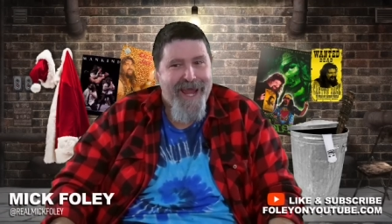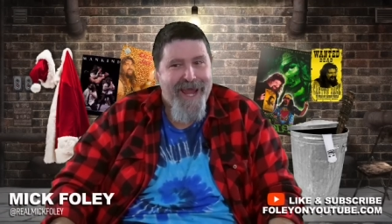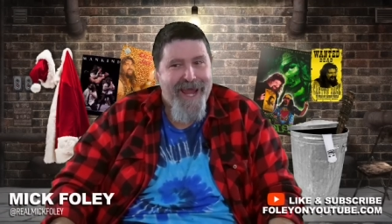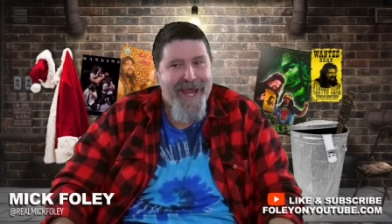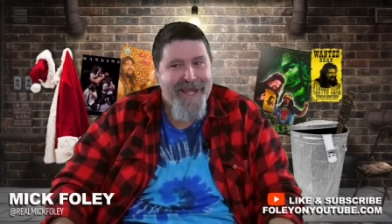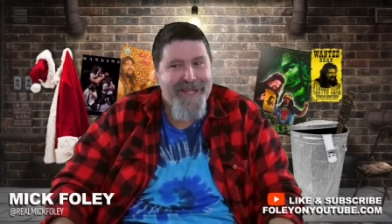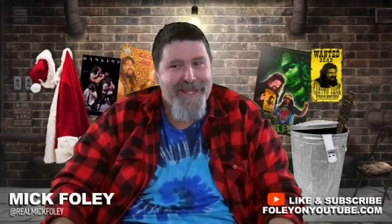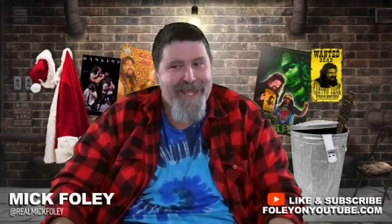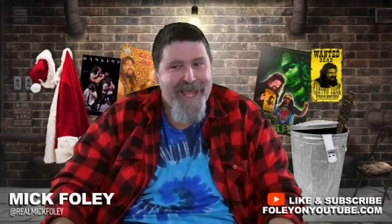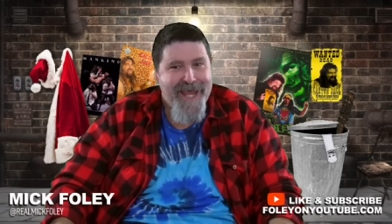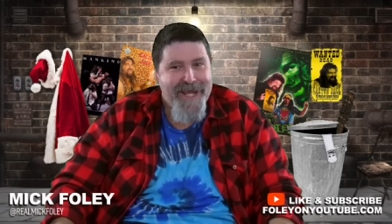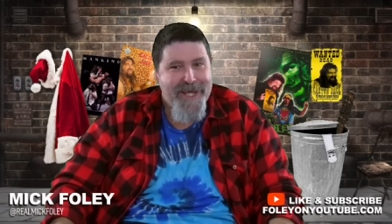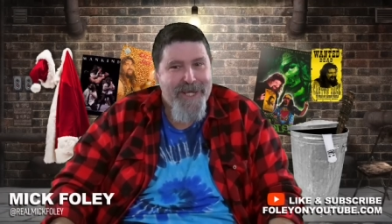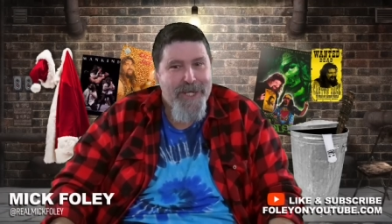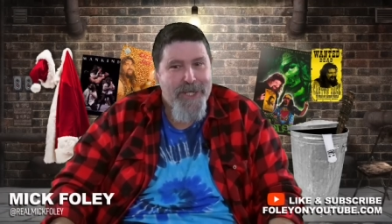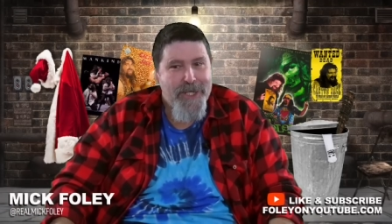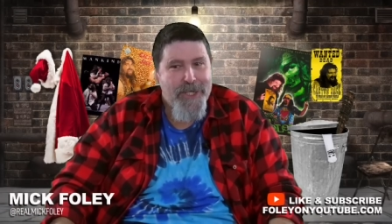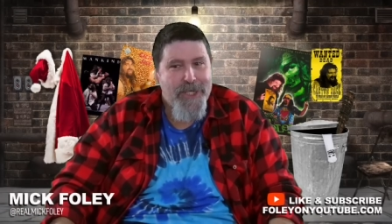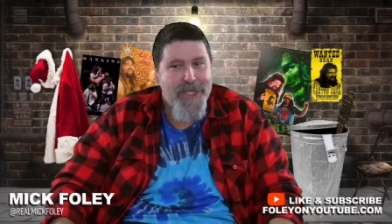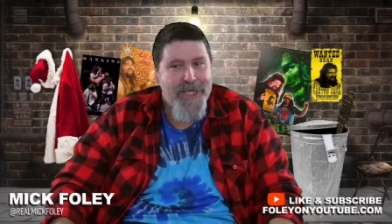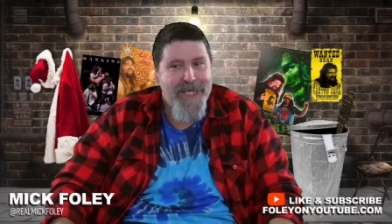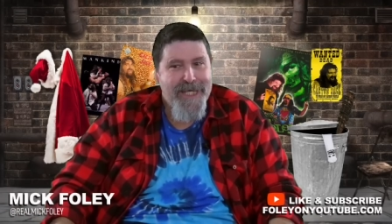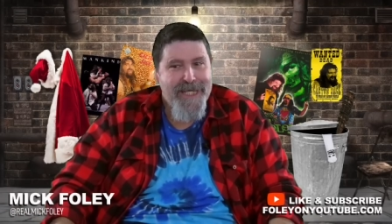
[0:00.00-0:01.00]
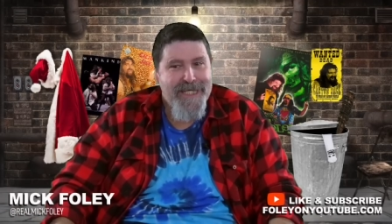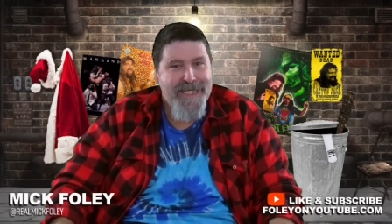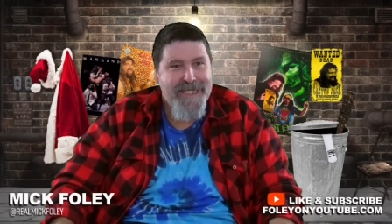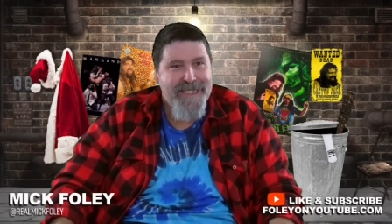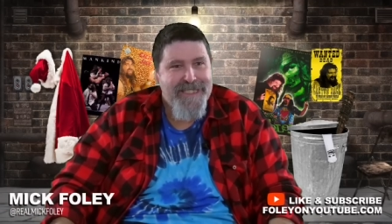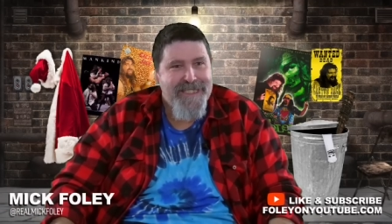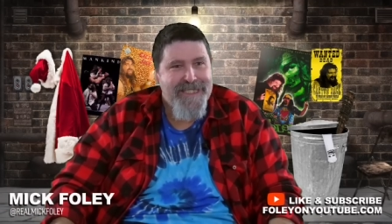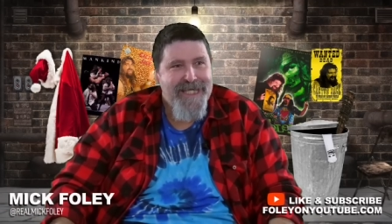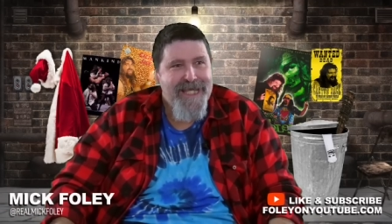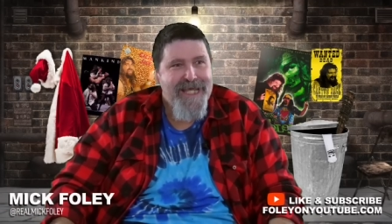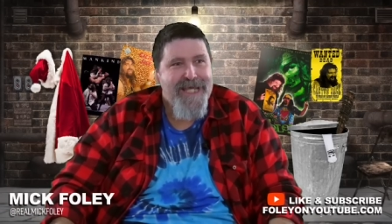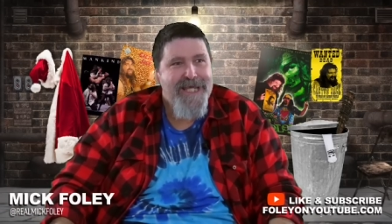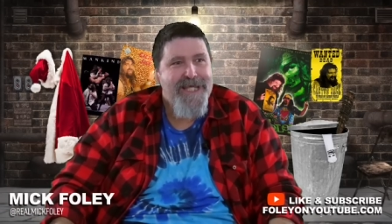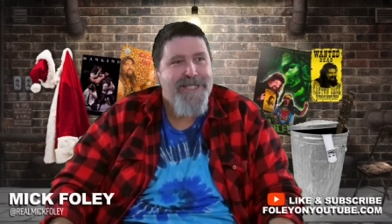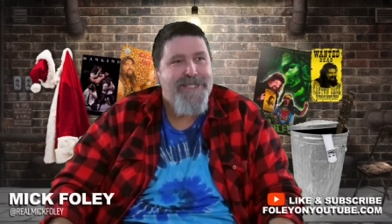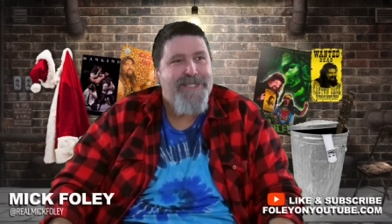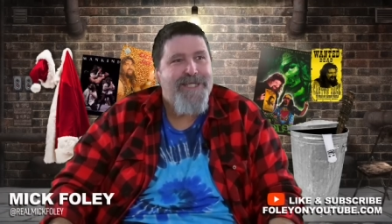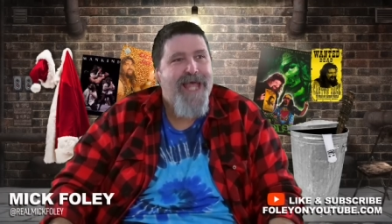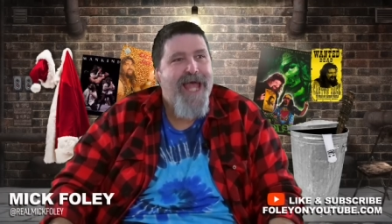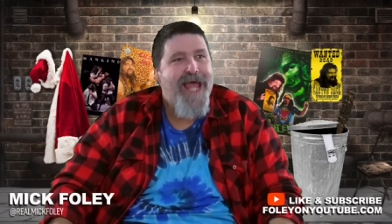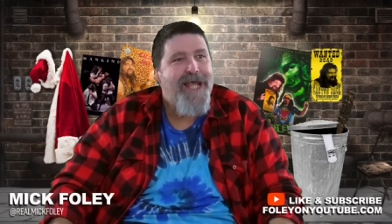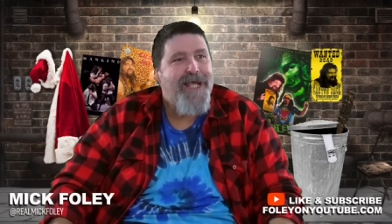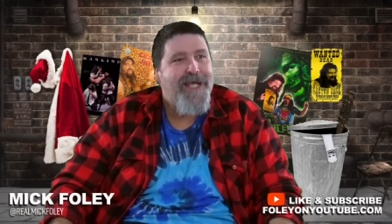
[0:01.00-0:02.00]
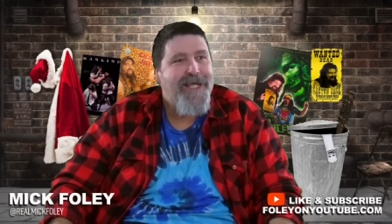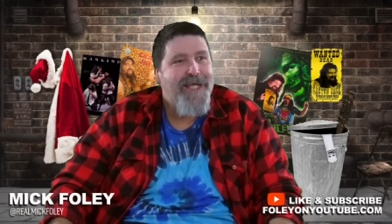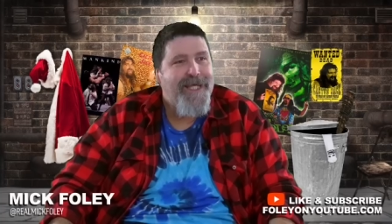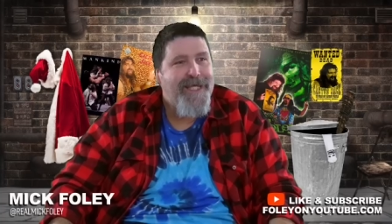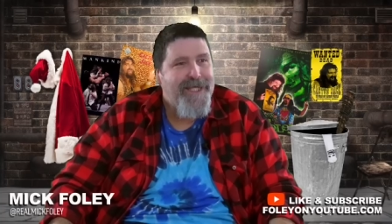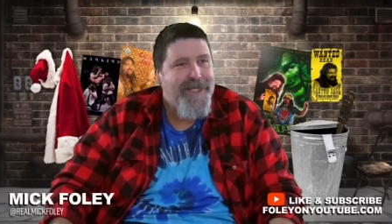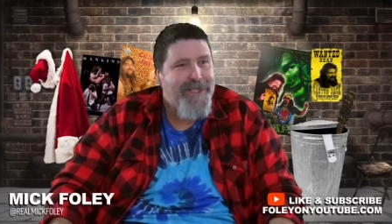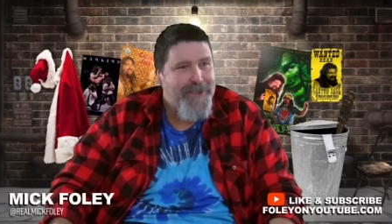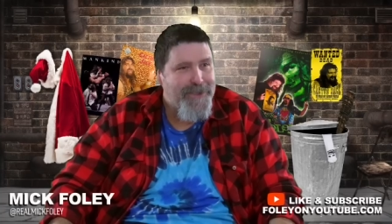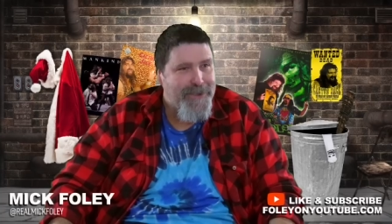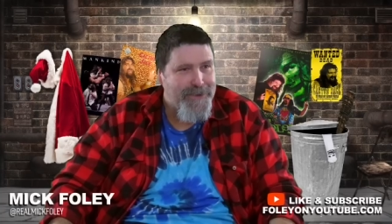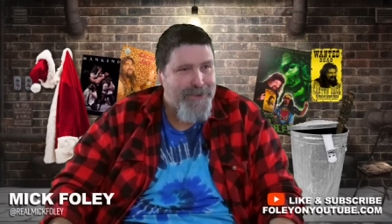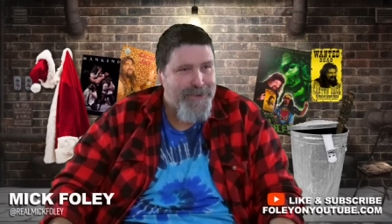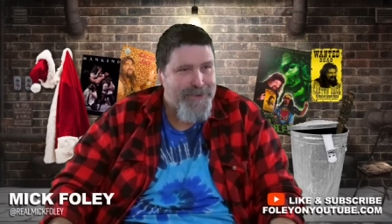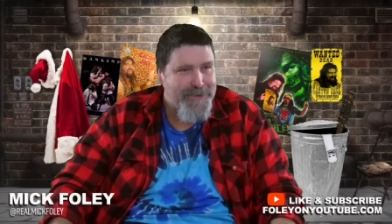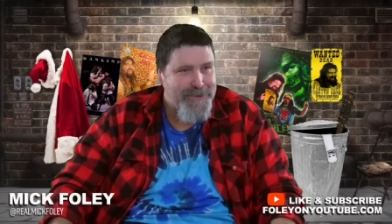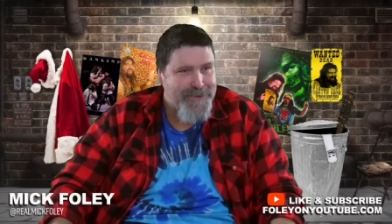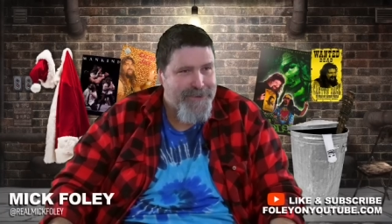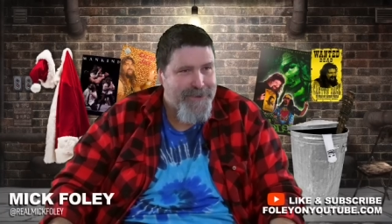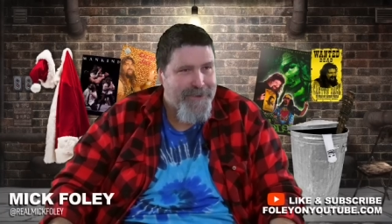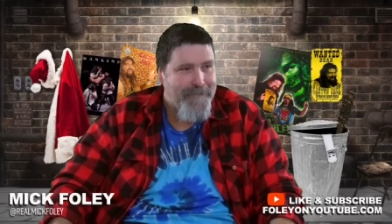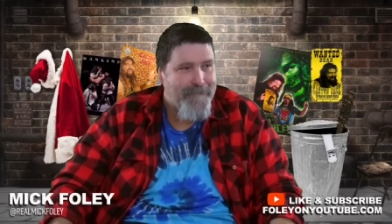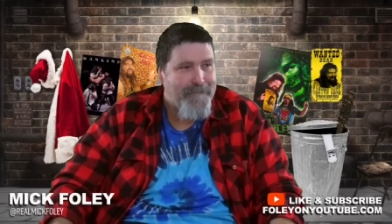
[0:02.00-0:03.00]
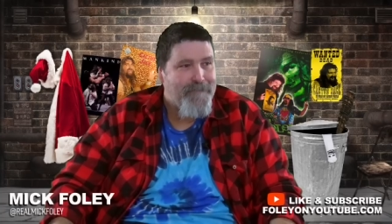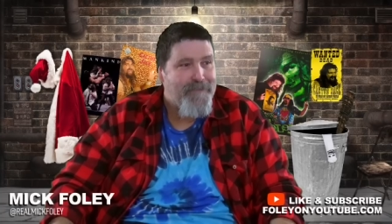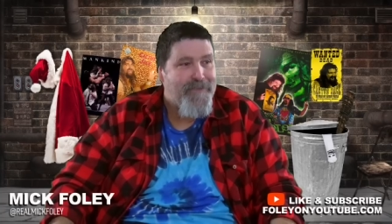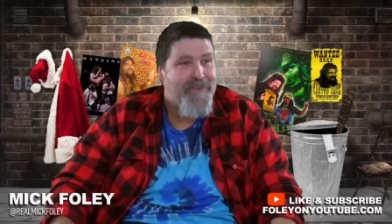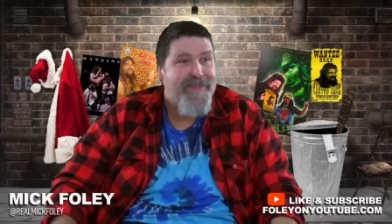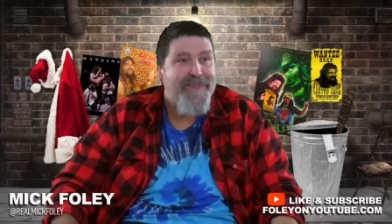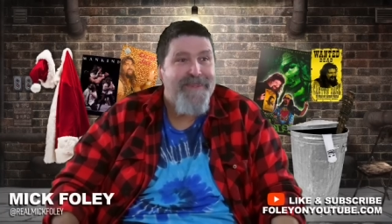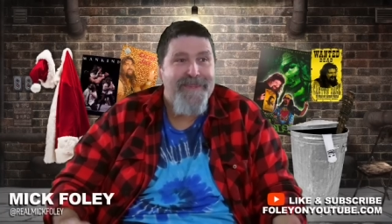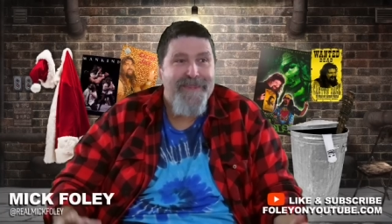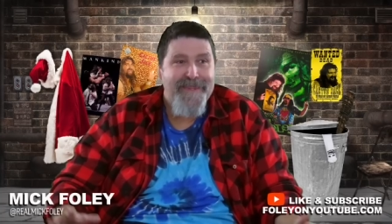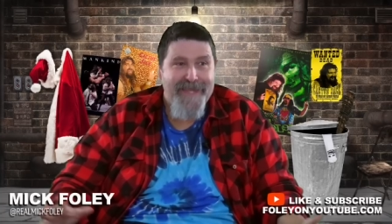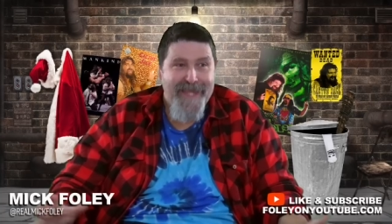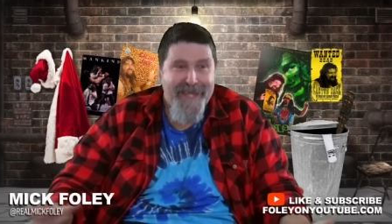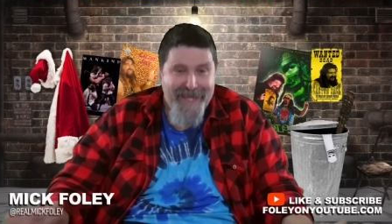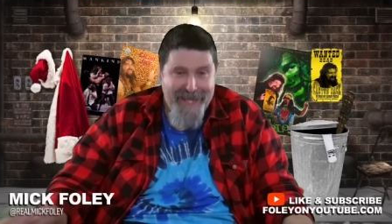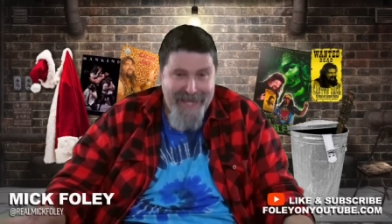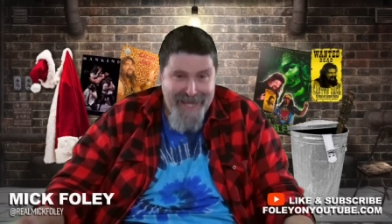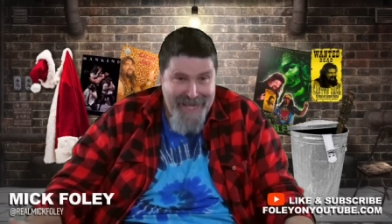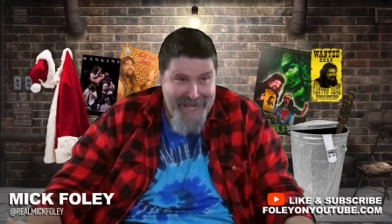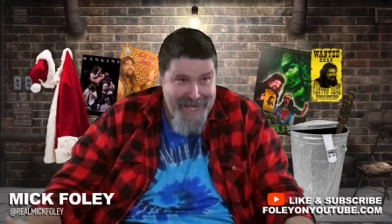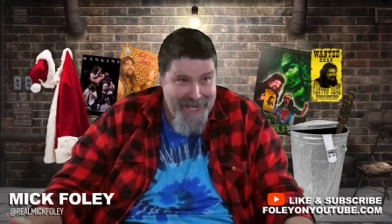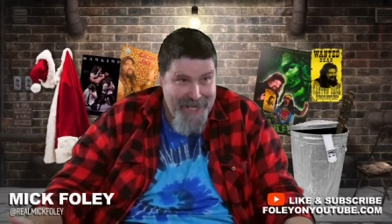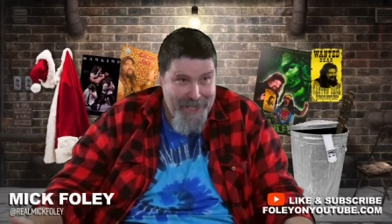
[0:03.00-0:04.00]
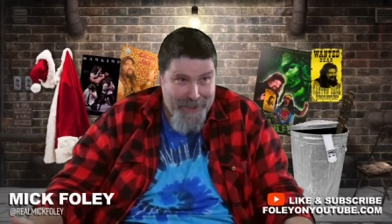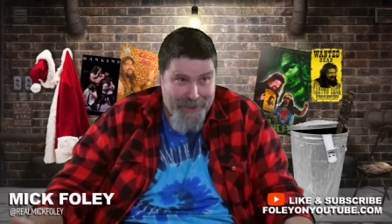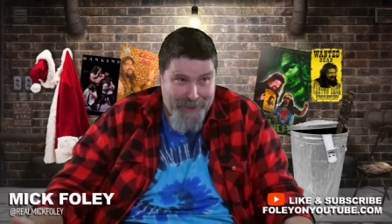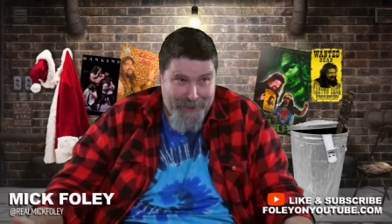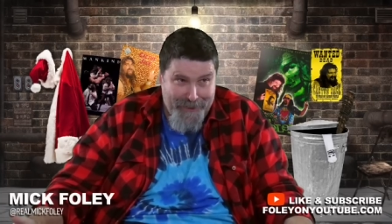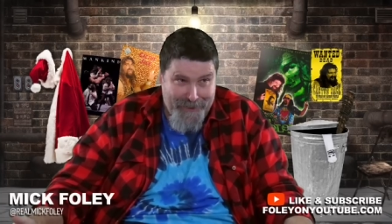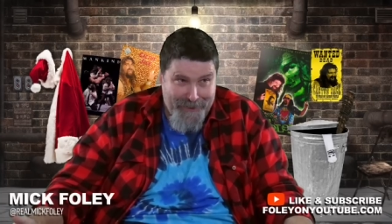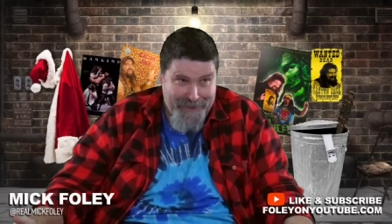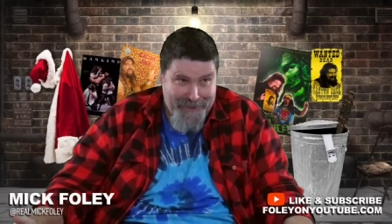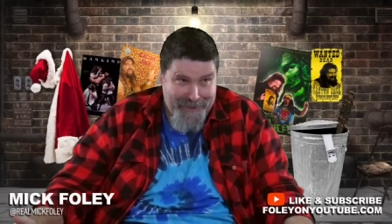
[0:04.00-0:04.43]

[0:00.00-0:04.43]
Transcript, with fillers: And then he sees and hears the heel